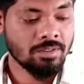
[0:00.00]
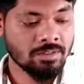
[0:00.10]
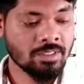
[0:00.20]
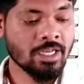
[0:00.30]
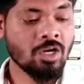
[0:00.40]

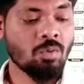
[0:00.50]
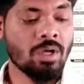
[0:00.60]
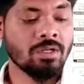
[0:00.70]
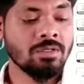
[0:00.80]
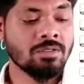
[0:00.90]
second
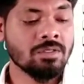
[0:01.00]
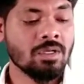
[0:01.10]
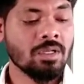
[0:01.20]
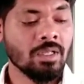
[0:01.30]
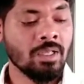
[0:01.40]
one is
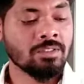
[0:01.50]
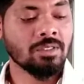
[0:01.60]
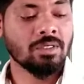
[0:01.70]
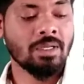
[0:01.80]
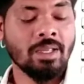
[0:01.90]

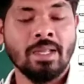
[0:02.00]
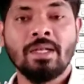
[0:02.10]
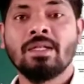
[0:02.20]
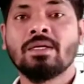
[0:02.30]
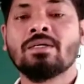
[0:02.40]
it
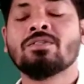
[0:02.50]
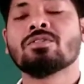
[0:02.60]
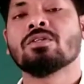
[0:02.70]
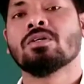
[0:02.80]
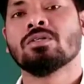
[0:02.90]
hinders
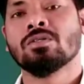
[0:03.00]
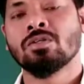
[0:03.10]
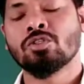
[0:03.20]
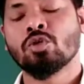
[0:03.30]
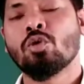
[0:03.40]

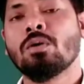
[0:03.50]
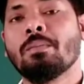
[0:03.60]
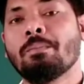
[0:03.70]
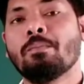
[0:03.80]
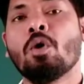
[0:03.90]
to
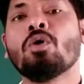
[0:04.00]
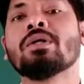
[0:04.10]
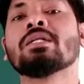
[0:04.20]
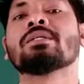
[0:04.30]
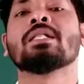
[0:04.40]
show
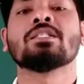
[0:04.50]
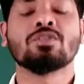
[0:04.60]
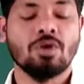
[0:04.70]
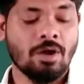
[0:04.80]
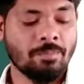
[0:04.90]
more
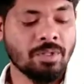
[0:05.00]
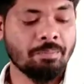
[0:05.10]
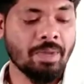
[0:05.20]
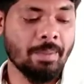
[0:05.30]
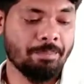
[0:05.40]
details of the
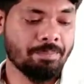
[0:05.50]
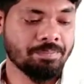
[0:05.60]
map.